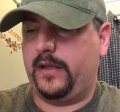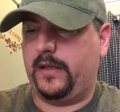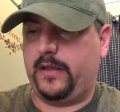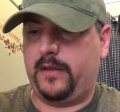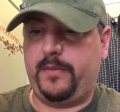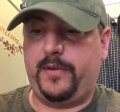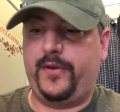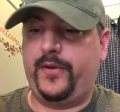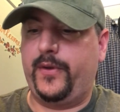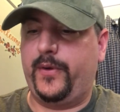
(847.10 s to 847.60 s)

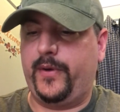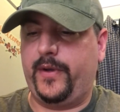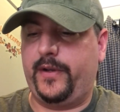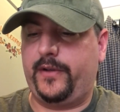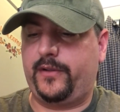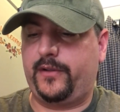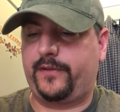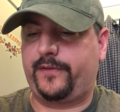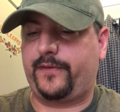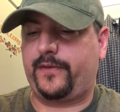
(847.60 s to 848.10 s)
let me do it
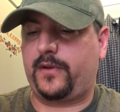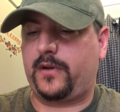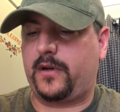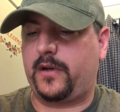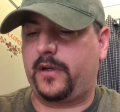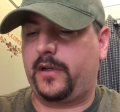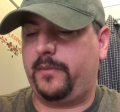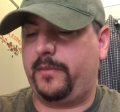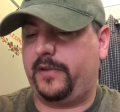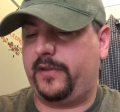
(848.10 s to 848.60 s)
just for
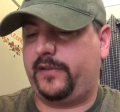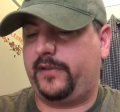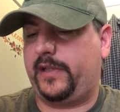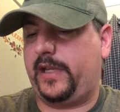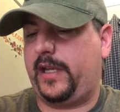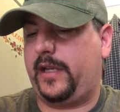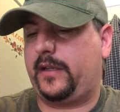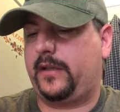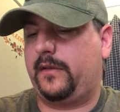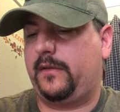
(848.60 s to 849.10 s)
argument's
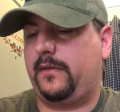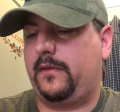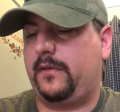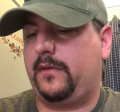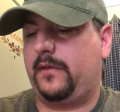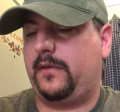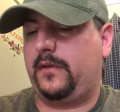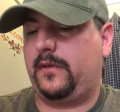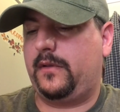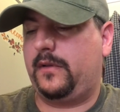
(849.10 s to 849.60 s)
sake.
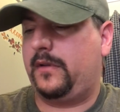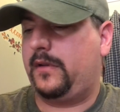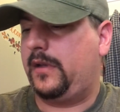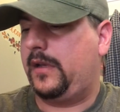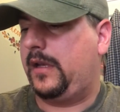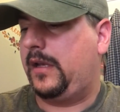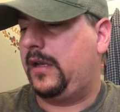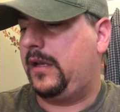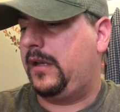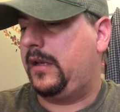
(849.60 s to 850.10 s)

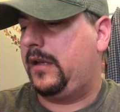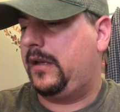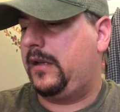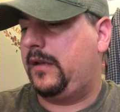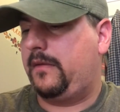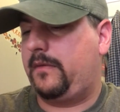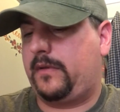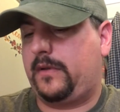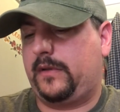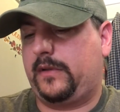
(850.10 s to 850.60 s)

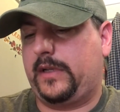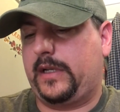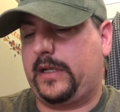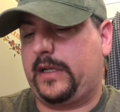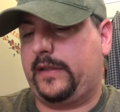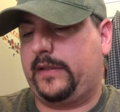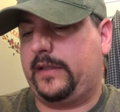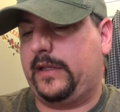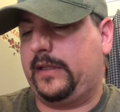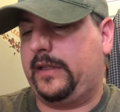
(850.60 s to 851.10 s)
Because like
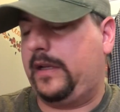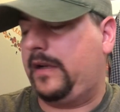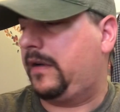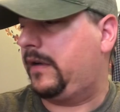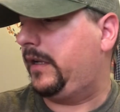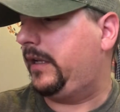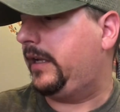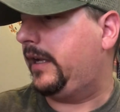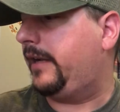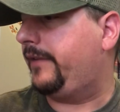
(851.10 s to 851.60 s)
I said, they
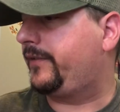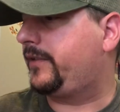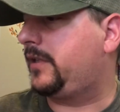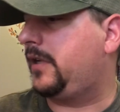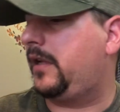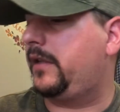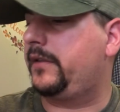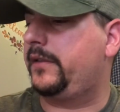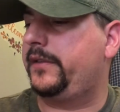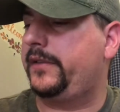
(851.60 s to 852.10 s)
already have
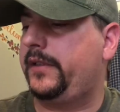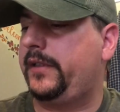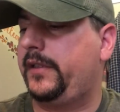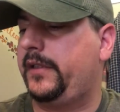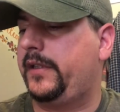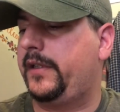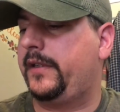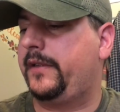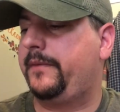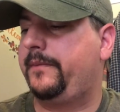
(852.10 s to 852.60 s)
colors in
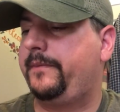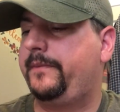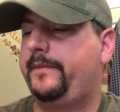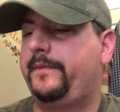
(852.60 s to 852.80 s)
here.